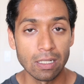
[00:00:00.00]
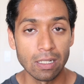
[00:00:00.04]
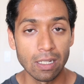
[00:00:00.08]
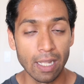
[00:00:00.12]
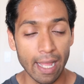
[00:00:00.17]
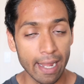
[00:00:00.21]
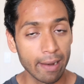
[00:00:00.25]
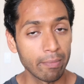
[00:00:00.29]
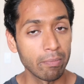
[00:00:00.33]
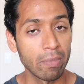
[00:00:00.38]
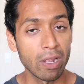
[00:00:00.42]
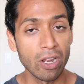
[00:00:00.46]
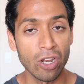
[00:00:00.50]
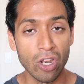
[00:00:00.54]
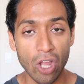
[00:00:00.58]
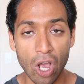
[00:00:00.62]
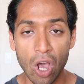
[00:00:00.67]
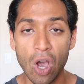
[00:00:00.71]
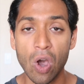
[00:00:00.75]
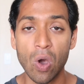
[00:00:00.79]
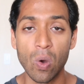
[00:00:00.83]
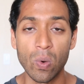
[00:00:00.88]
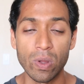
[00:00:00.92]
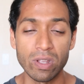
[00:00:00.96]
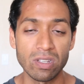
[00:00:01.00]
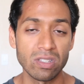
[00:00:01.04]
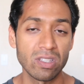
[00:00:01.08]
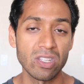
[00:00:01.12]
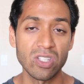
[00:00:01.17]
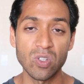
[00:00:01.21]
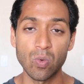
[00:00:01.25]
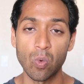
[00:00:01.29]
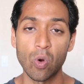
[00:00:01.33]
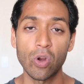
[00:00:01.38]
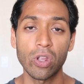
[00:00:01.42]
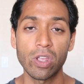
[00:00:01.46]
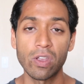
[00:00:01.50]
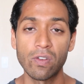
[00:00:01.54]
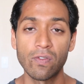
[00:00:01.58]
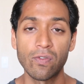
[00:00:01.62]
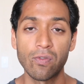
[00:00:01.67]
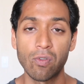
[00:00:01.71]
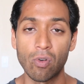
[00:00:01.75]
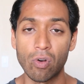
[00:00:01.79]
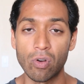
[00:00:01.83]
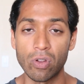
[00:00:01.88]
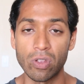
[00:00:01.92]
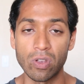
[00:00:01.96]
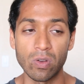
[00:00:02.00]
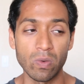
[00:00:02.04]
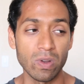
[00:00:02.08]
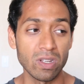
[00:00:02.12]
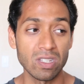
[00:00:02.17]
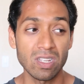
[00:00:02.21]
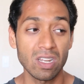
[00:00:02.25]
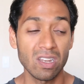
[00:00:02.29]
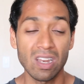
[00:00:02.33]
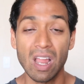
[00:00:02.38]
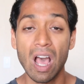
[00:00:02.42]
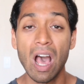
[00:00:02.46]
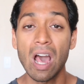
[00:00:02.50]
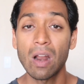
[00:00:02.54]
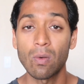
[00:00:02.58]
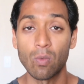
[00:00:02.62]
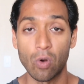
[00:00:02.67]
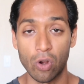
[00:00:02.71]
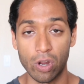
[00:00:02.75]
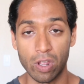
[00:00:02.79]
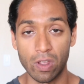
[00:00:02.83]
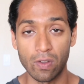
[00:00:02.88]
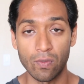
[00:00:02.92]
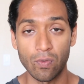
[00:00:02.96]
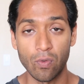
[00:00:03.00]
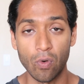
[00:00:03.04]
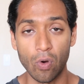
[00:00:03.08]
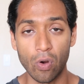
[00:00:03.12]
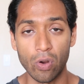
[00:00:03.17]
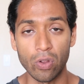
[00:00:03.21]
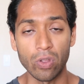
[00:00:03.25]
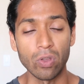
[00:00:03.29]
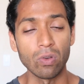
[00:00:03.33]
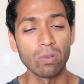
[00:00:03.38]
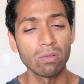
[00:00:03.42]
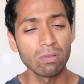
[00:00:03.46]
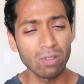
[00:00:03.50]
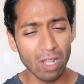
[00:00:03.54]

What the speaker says: Let me know. Is this working for you? Is it not working for you?